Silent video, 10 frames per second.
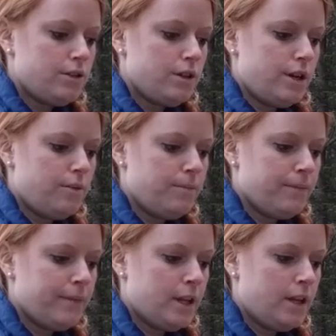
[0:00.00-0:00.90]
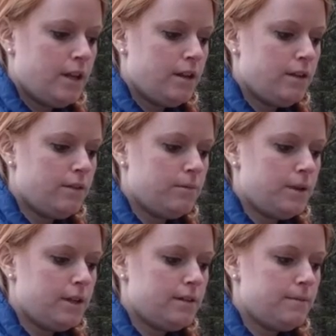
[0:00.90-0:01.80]
help. So
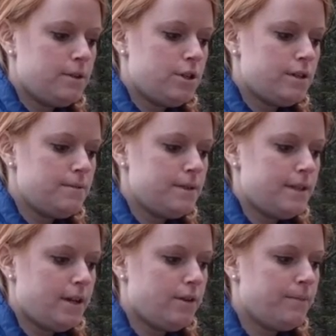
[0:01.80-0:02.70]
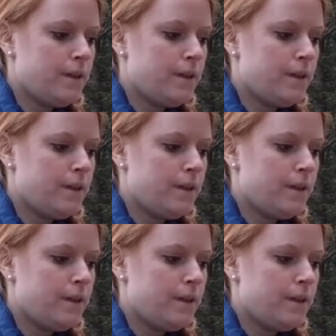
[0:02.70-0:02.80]
make some adjustments there.